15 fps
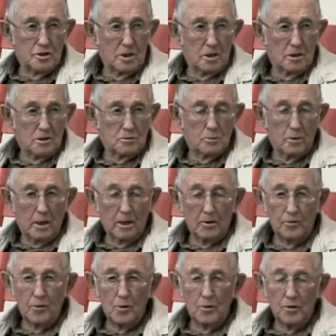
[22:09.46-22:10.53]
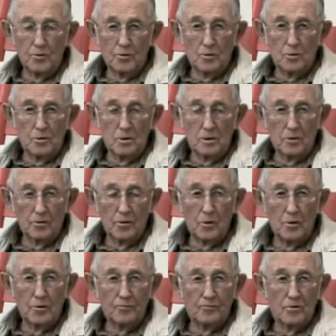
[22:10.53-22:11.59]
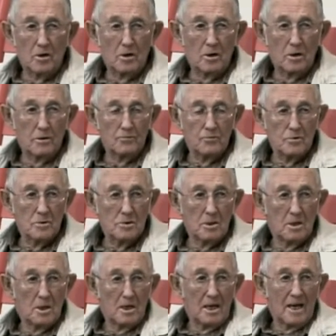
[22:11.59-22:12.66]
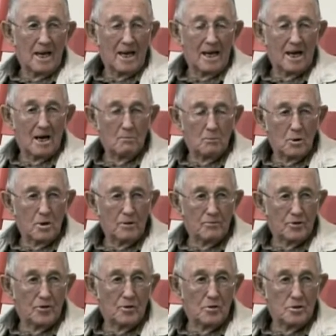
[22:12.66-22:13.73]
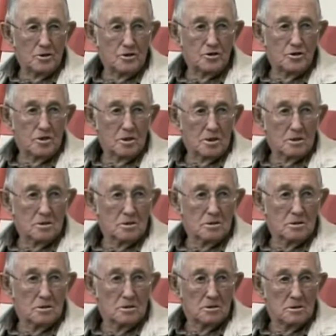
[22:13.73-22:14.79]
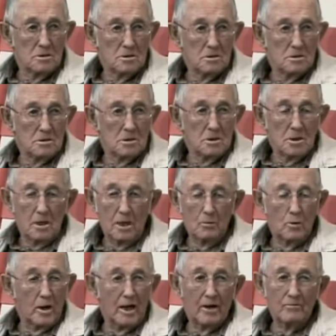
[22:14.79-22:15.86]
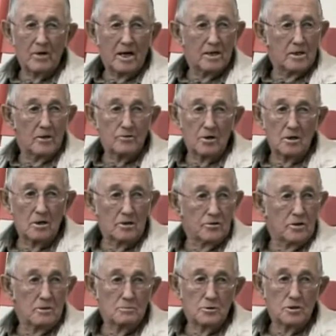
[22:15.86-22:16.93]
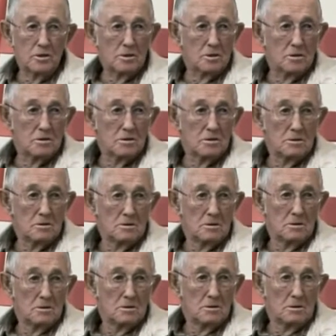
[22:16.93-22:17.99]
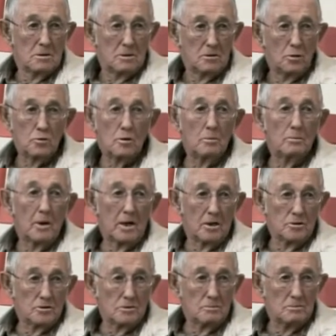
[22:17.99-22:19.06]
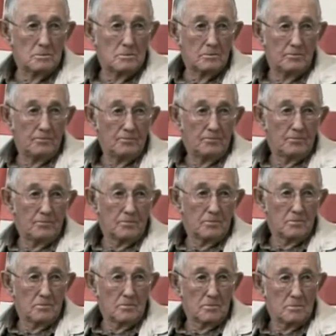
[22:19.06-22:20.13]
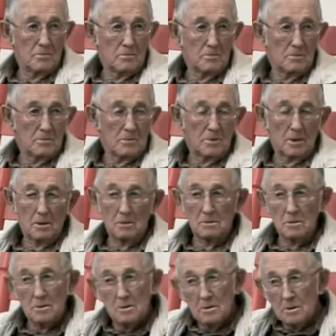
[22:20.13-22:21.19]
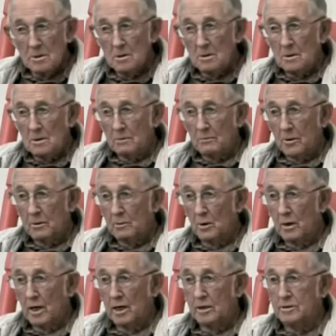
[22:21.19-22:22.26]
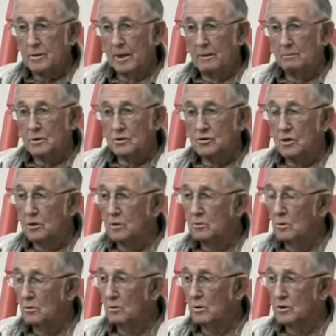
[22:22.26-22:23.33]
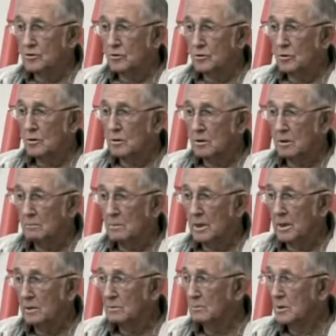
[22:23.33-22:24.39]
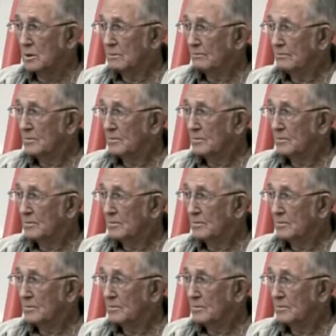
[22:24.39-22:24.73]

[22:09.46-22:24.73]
days. We had a 33, a 35, and I believe a 36. And we haven't had nothing like them since. No comparison. Wow. Now, people laugh at me and say, you don't know what you're talking about, but